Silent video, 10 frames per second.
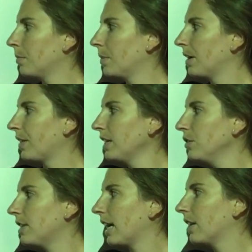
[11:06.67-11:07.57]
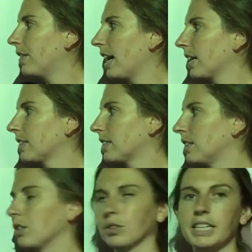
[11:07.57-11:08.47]
If I do -x
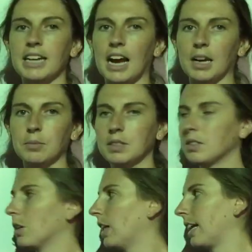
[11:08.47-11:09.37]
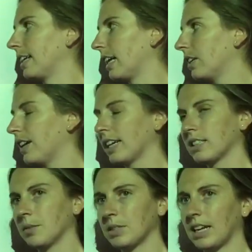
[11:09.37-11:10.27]
3 times, so like -x
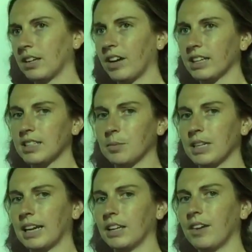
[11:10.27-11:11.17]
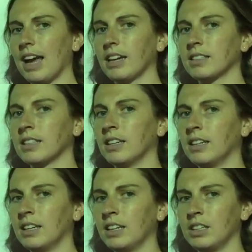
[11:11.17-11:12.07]
times -x times -x,
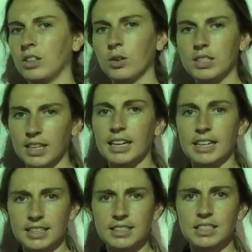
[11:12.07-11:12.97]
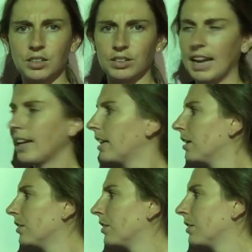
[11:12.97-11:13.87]
notice that it is still
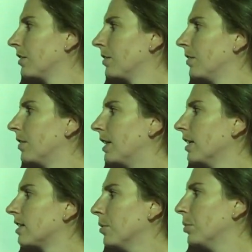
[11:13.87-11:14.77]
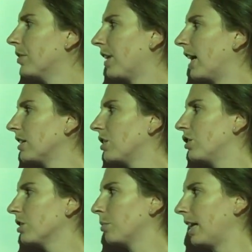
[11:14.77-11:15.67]
negative. This simplifies to
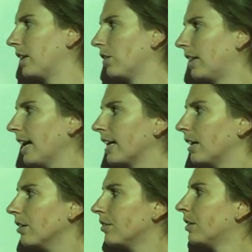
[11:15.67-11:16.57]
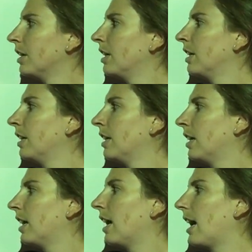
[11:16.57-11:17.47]
just plain old negative
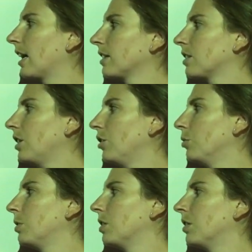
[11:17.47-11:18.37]
x cubed.